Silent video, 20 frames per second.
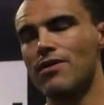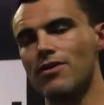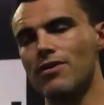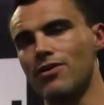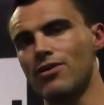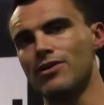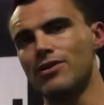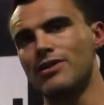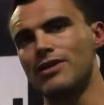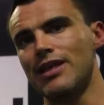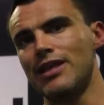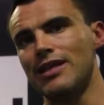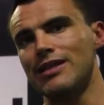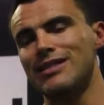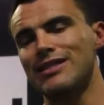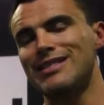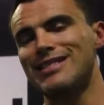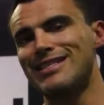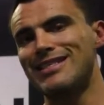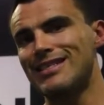third
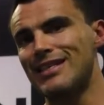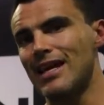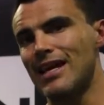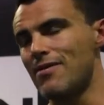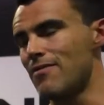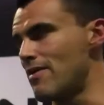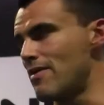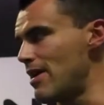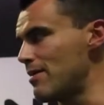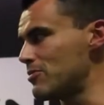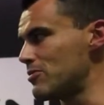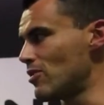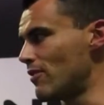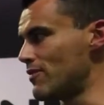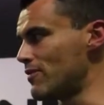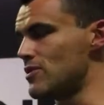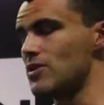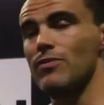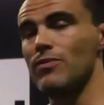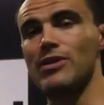set 10 reps.
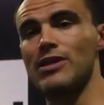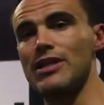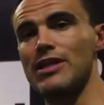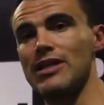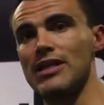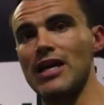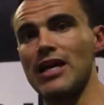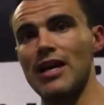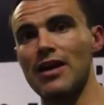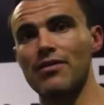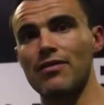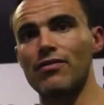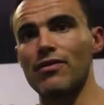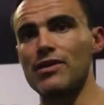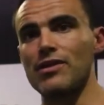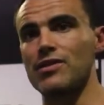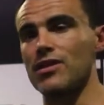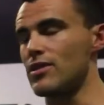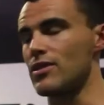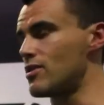Obviously we didn't get our
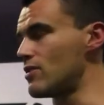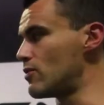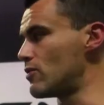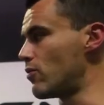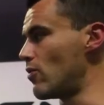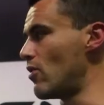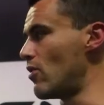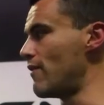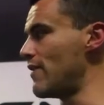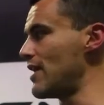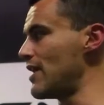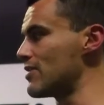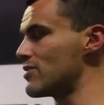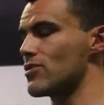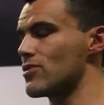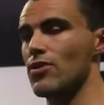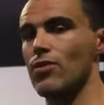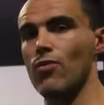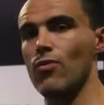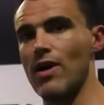3 sets of 12 out,
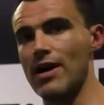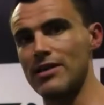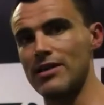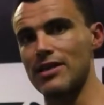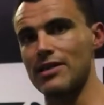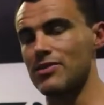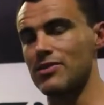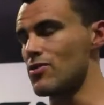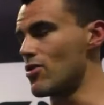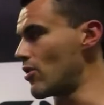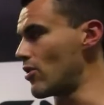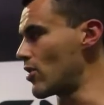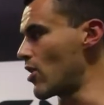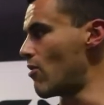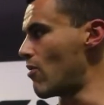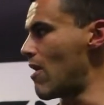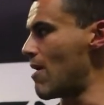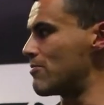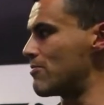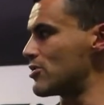so the weight does not
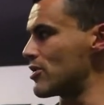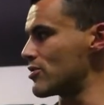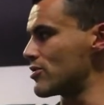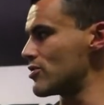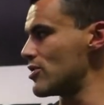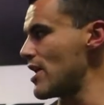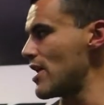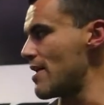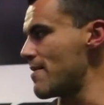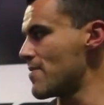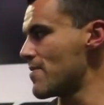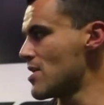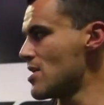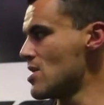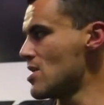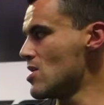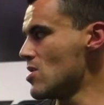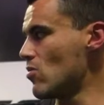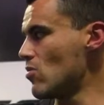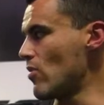go up just
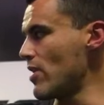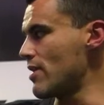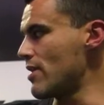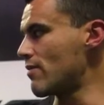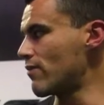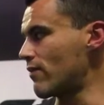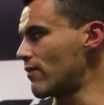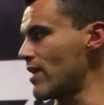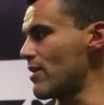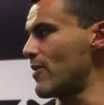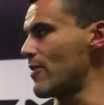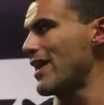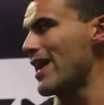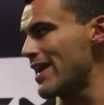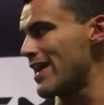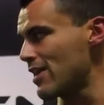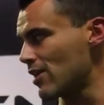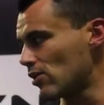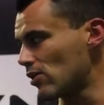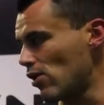yet. Week 3, we're
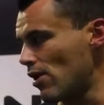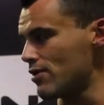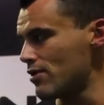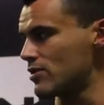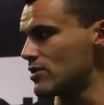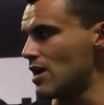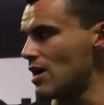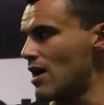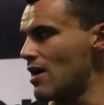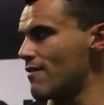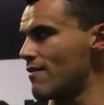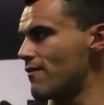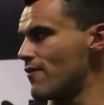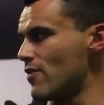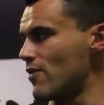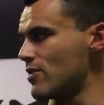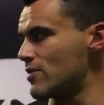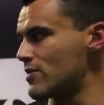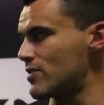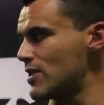getting closer.
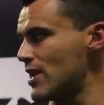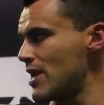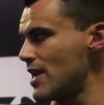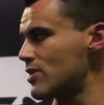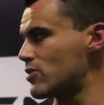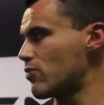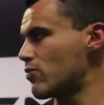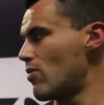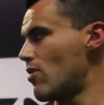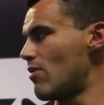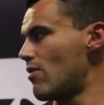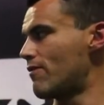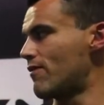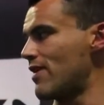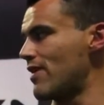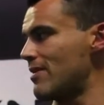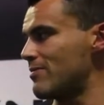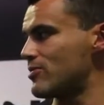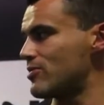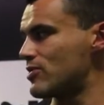First set 12
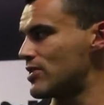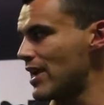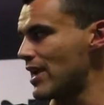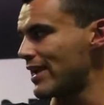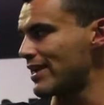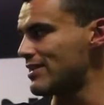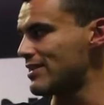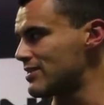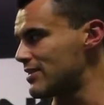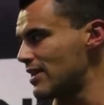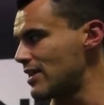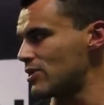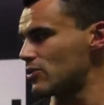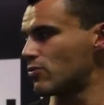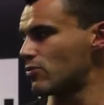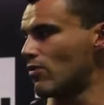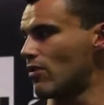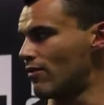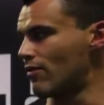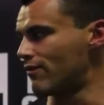reps, second
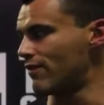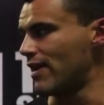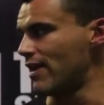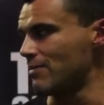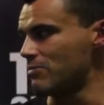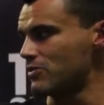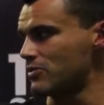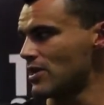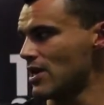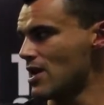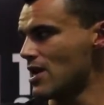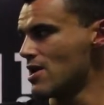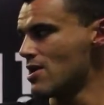set 12 reps,